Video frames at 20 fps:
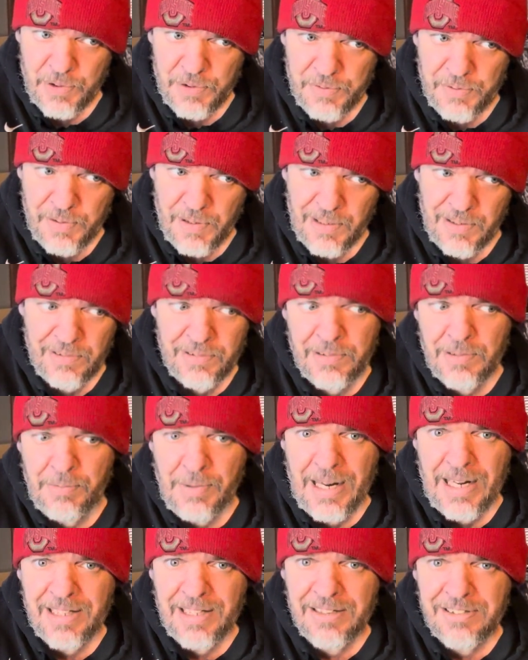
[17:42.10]
following the
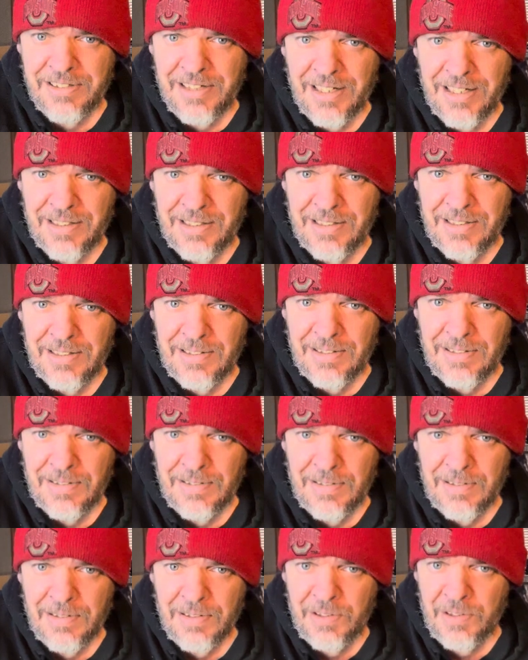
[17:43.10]
backing track,
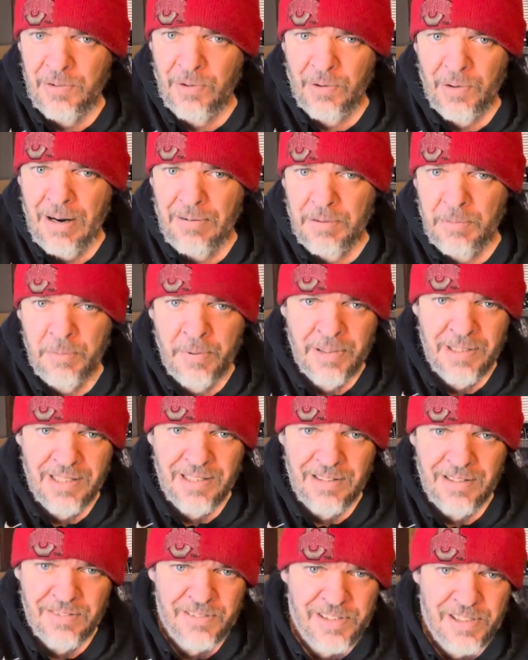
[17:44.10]
you don't have to put
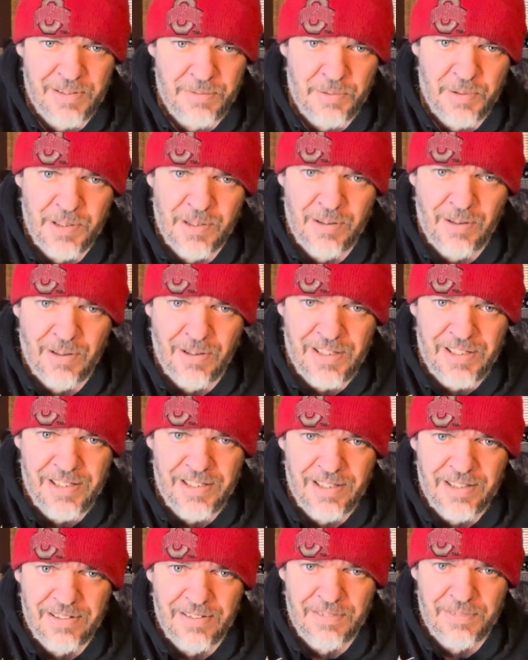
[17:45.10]
the rhythm guitar
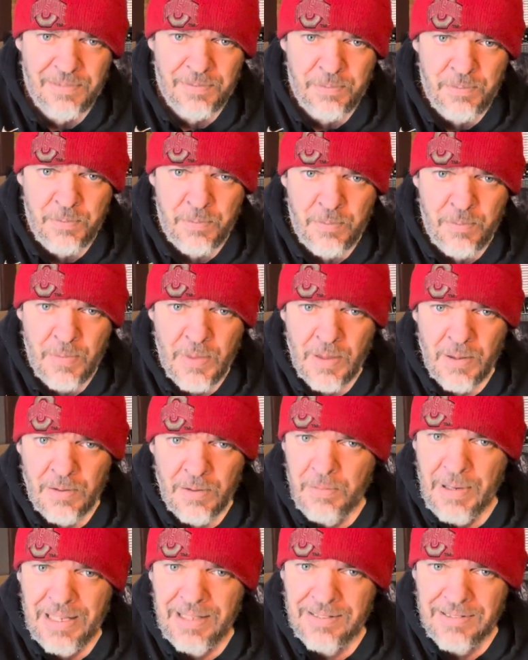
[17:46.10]
in,
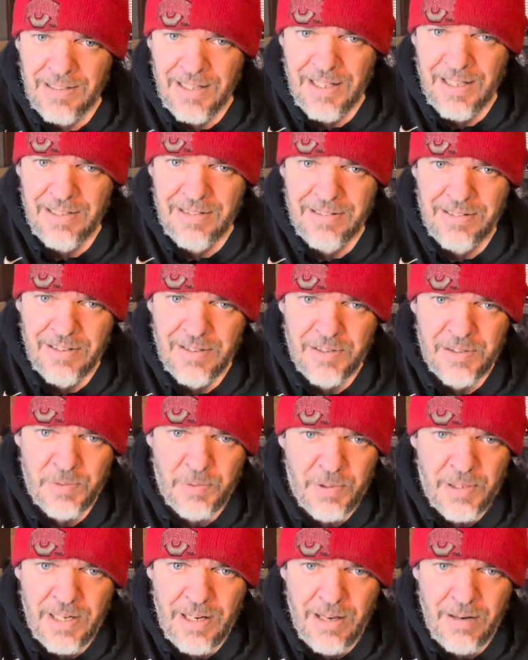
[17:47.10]
bass lines in, or
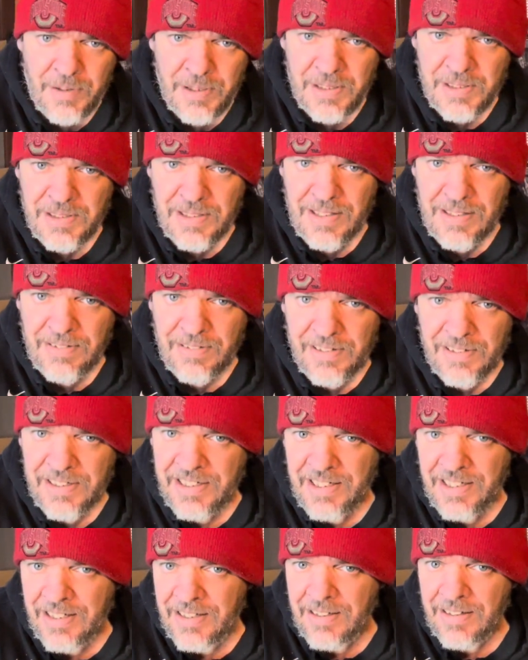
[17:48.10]
whatever. It's
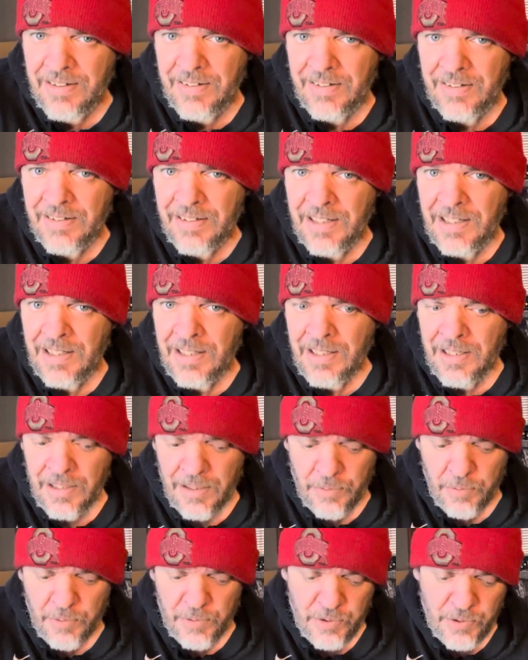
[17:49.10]
already in there.
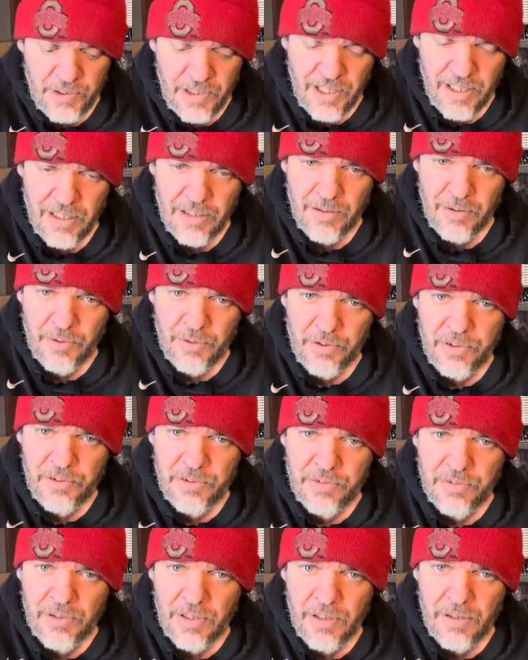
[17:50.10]
When you got to do it
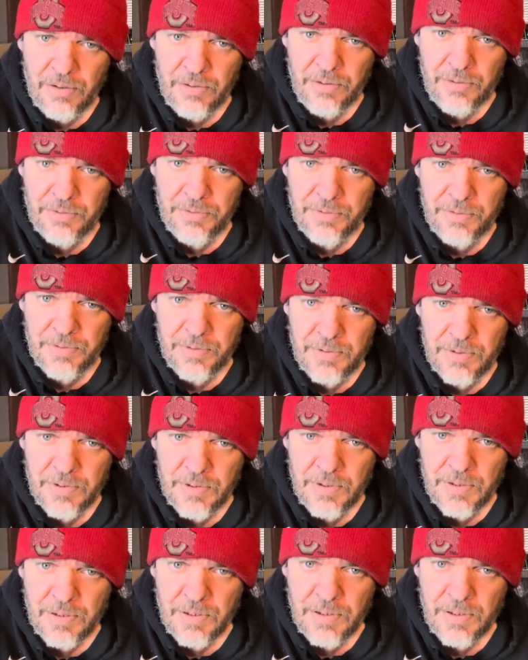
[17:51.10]
yourself,
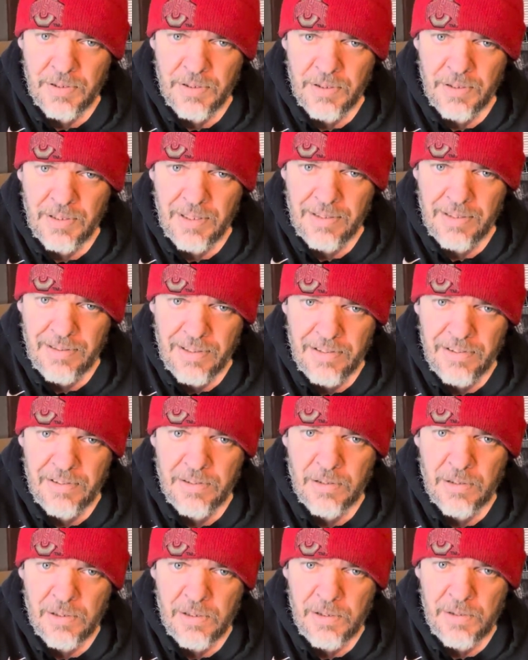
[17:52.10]
that's how you
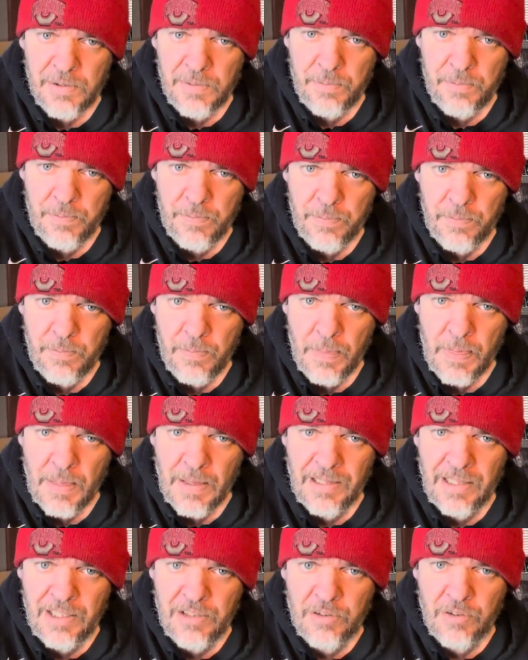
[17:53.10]
learn. It
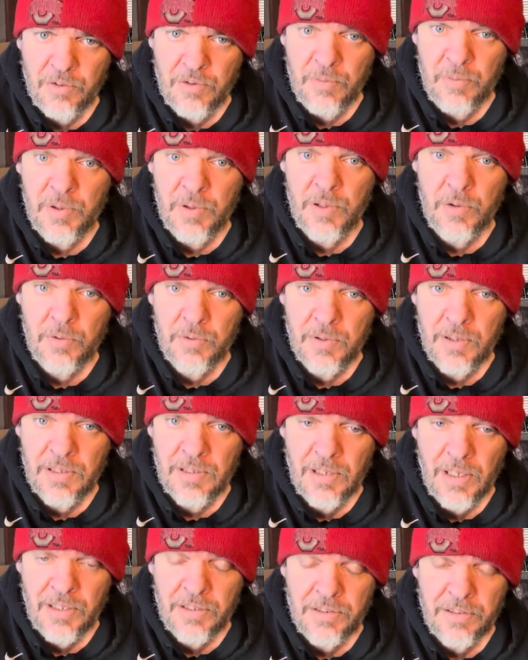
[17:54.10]
teaches you music,
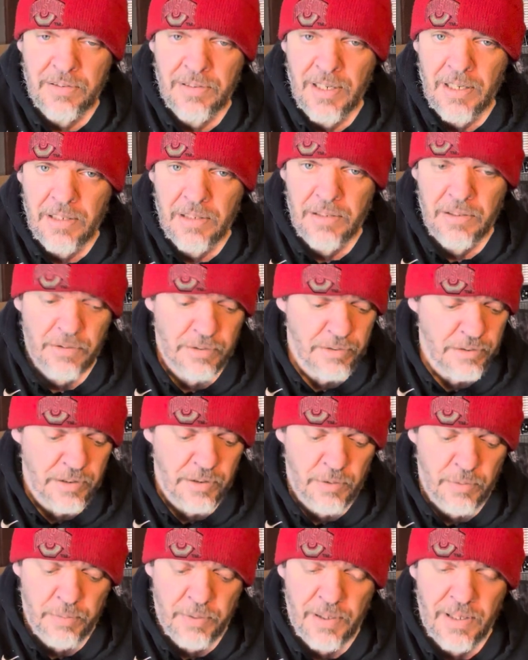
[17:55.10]
not just how to use a
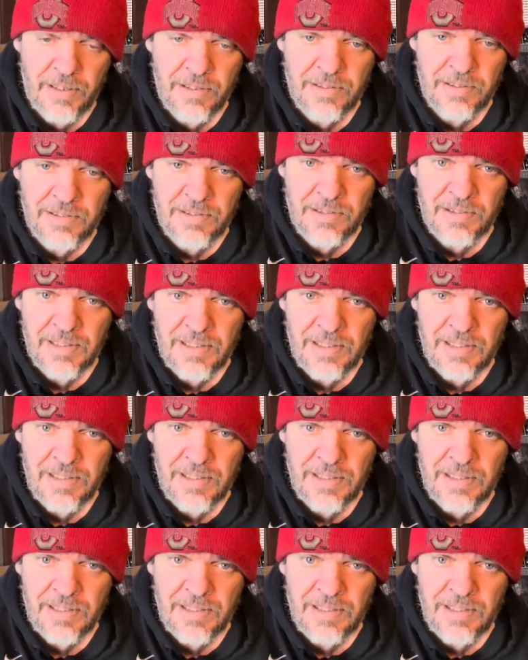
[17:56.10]
loop pedal.